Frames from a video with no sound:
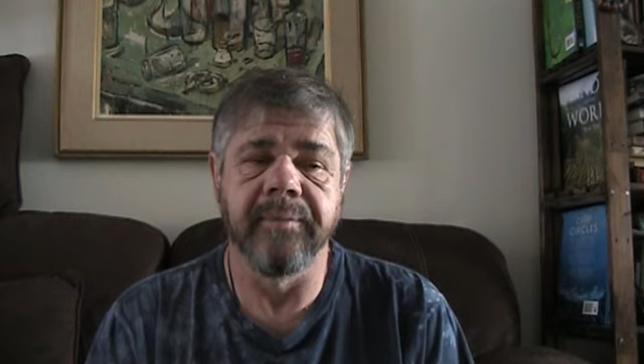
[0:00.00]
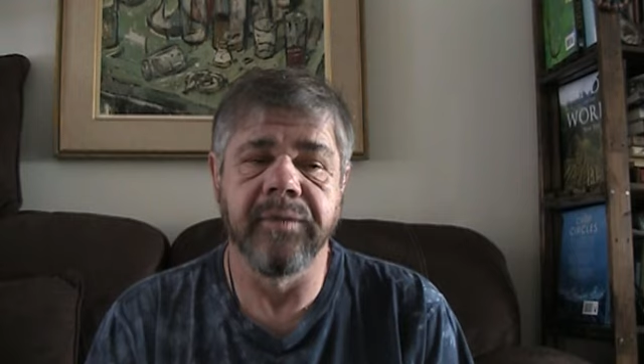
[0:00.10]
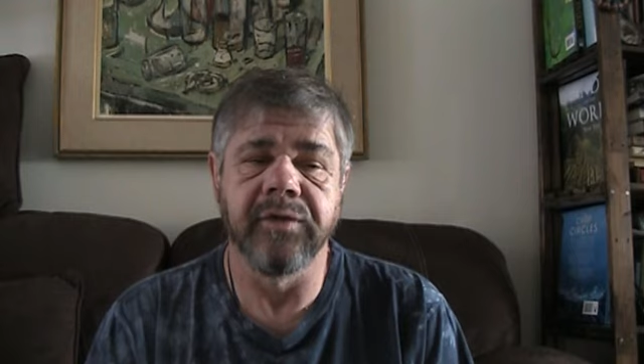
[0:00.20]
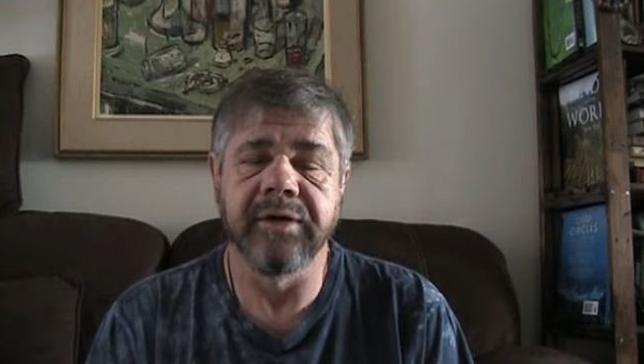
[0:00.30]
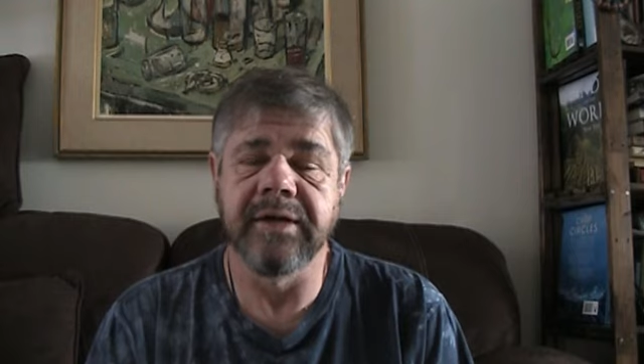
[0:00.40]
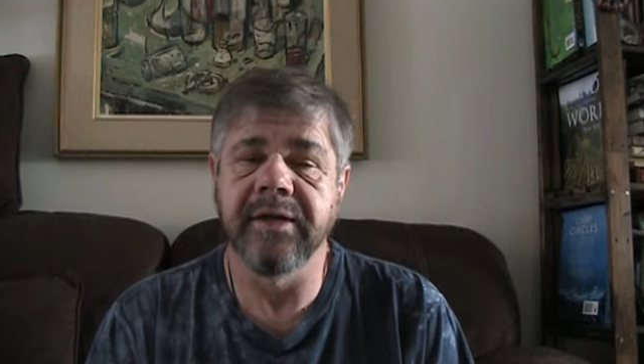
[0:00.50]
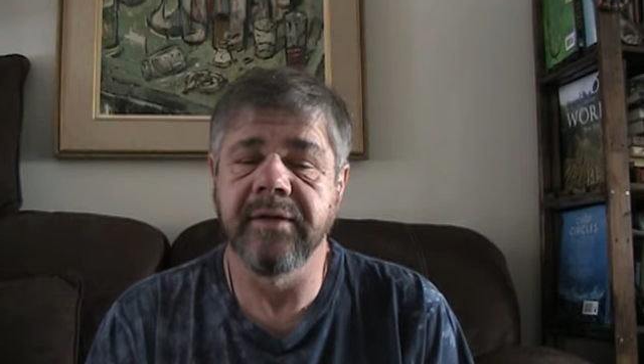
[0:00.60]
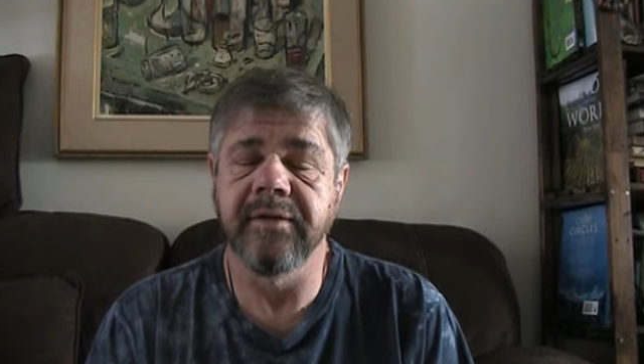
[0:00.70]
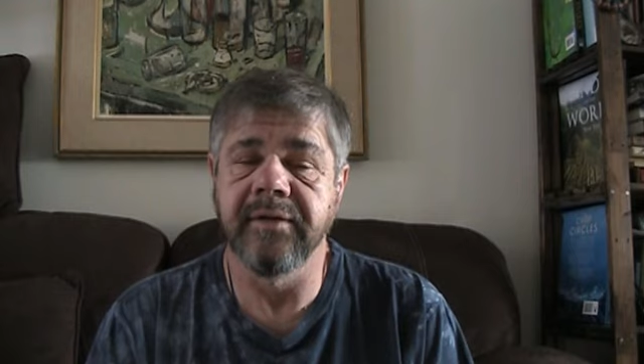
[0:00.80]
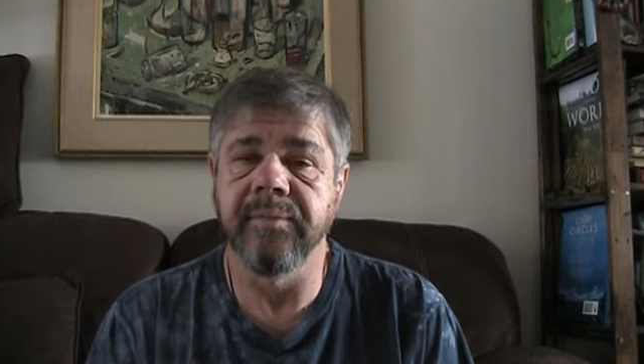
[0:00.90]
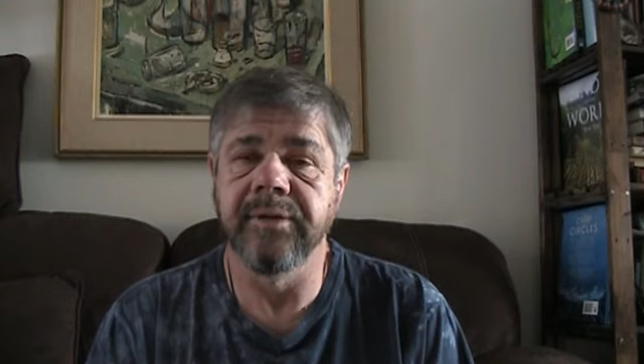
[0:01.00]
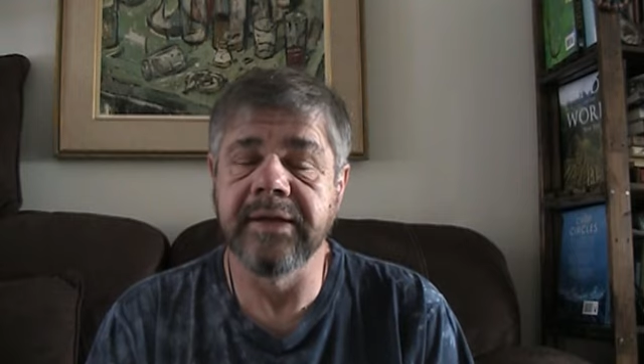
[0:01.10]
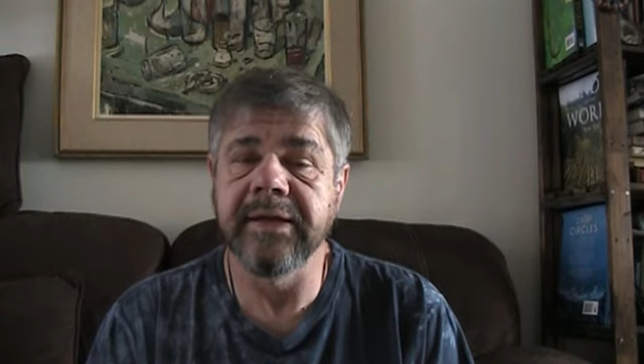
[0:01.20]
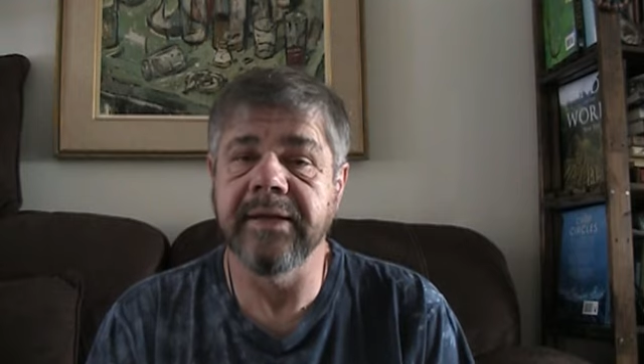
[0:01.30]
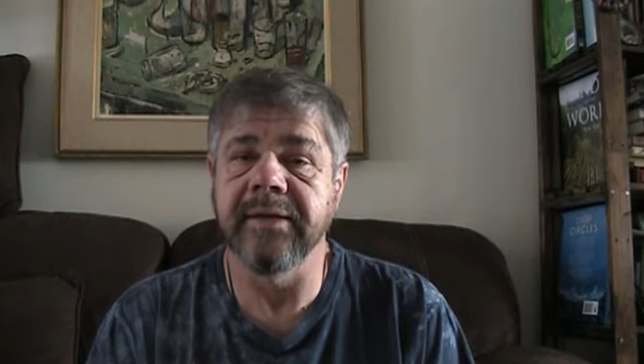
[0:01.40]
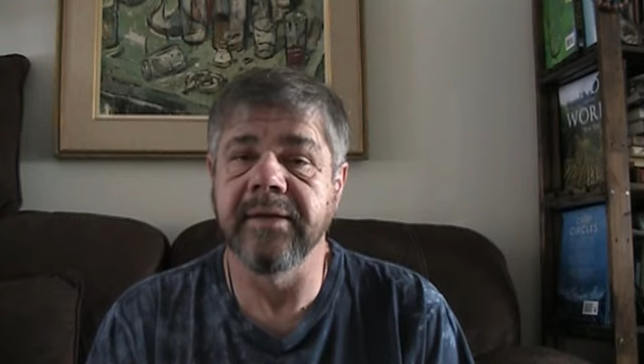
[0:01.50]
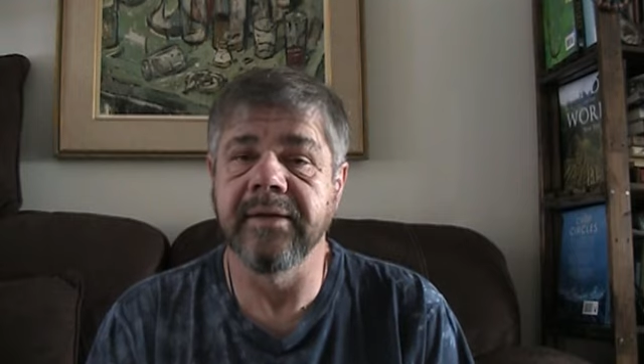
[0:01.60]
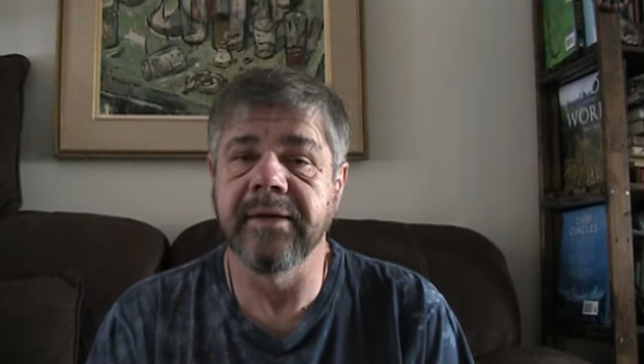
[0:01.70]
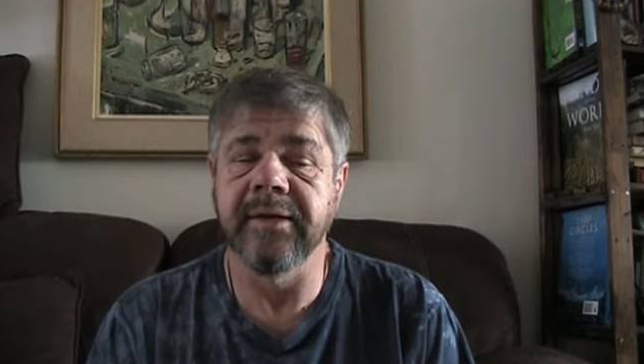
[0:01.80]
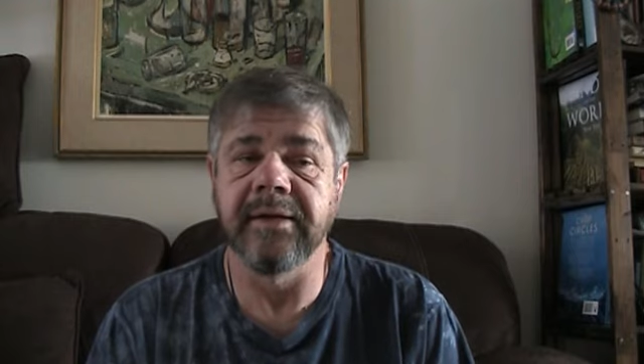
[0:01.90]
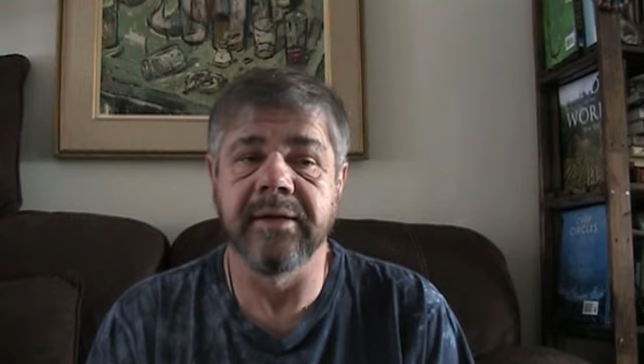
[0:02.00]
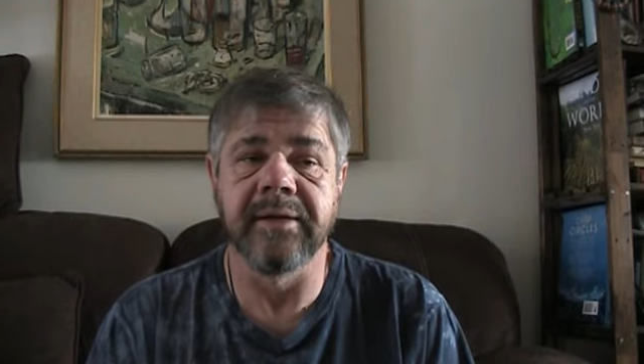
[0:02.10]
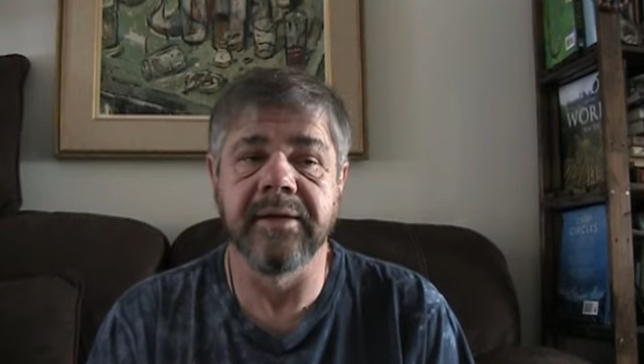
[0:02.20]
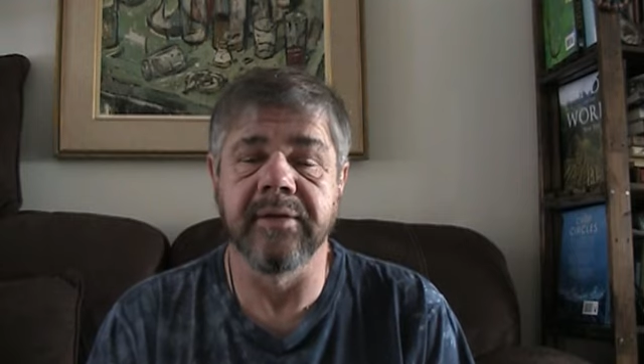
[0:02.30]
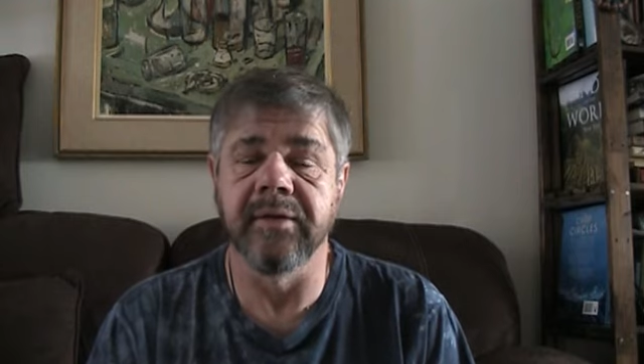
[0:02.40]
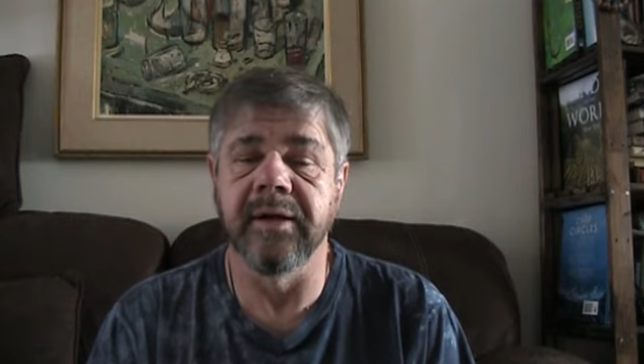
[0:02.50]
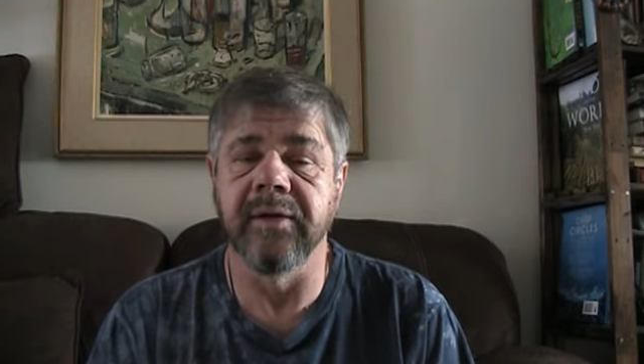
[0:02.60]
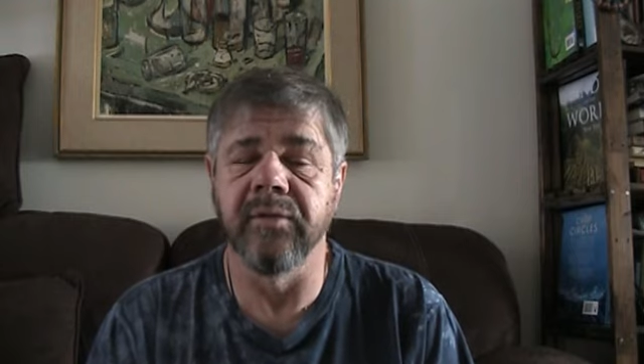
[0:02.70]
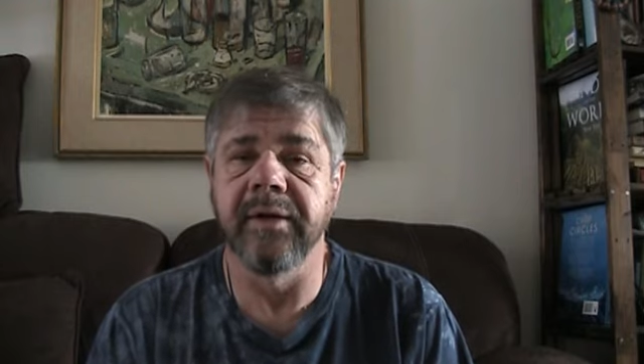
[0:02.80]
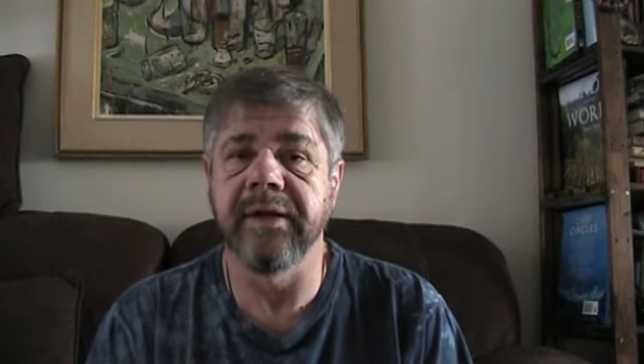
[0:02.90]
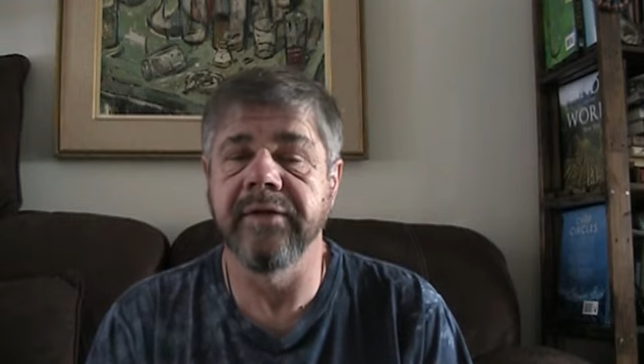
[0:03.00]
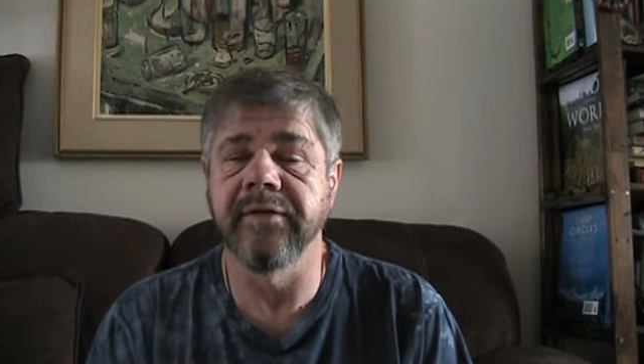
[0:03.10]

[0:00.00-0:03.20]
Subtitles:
they're getting depleted in a lot of ways.